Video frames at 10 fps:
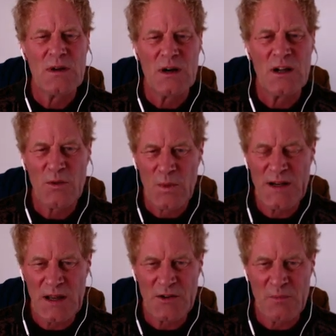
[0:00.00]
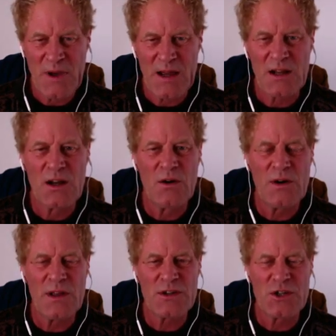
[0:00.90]
all the way down to
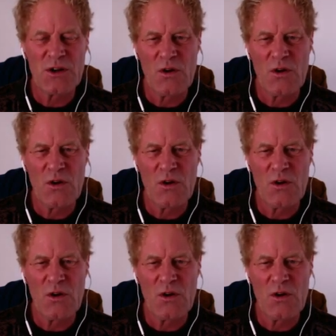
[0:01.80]
Patagonia, should